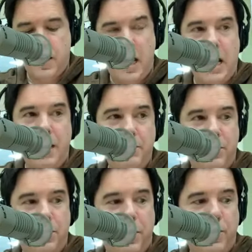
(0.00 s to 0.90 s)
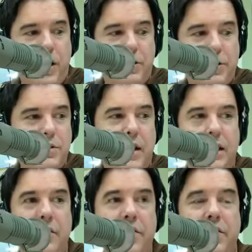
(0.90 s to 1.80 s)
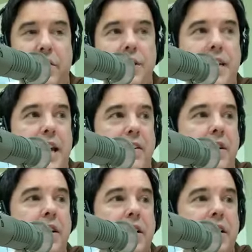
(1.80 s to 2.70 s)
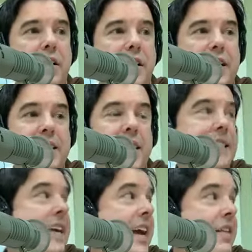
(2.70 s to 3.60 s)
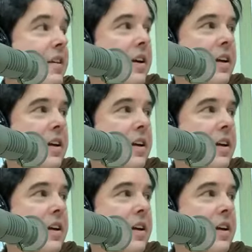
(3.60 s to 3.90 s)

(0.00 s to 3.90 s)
I'm doing well, too. I love your voice, Heather. You like sexy Heather.